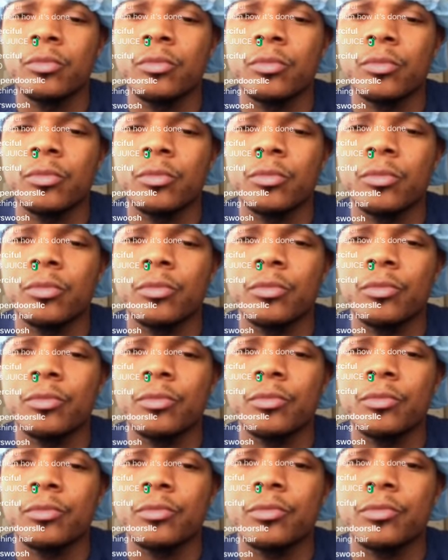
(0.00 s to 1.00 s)

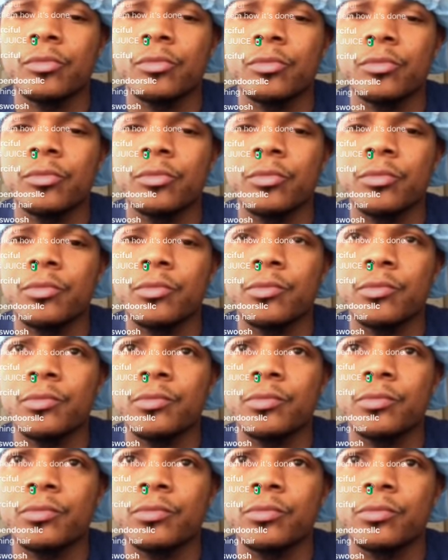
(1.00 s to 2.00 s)

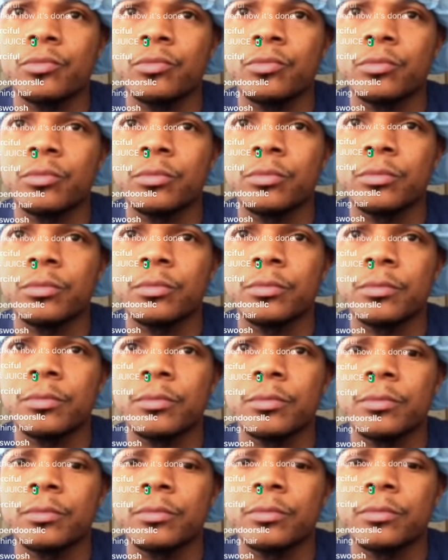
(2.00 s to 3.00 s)

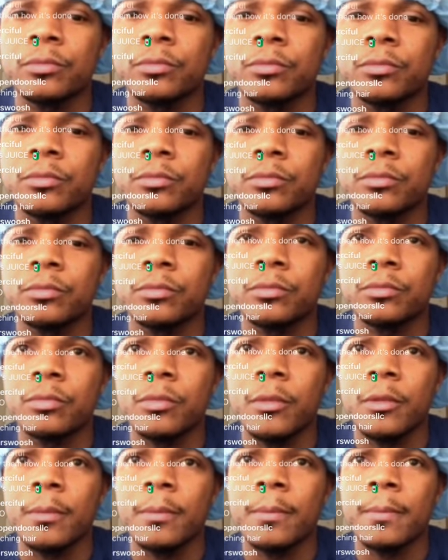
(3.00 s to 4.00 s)

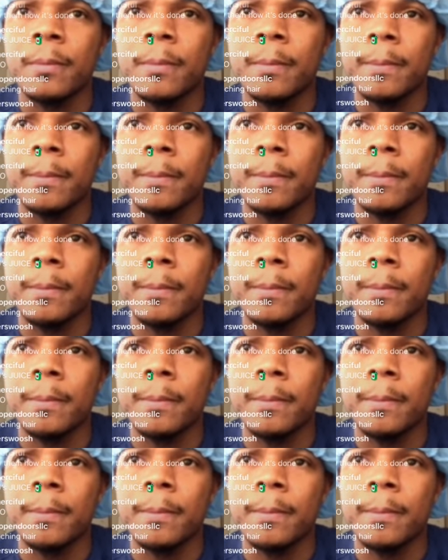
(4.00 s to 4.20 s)
No words are spoken by the person on screen.